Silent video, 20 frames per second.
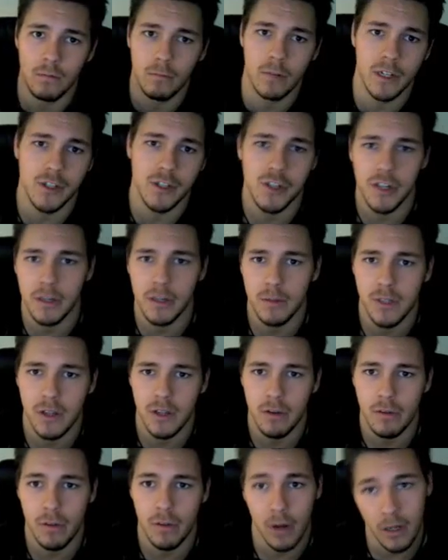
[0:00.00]
which keeps
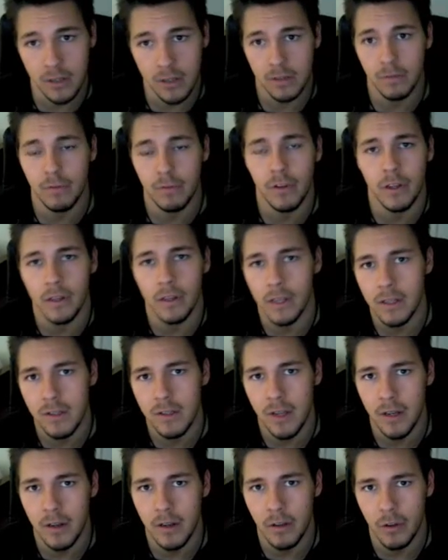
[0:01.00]
their thoughts and
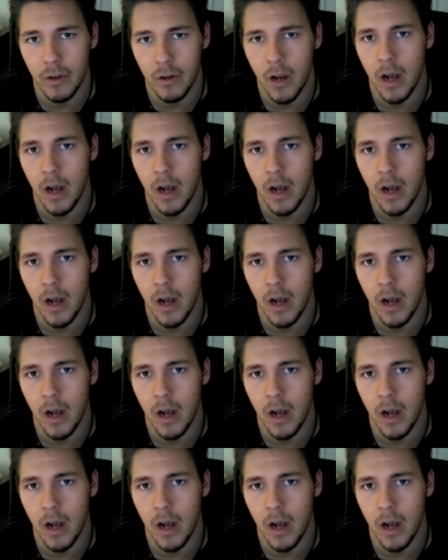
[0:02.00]
feelings and other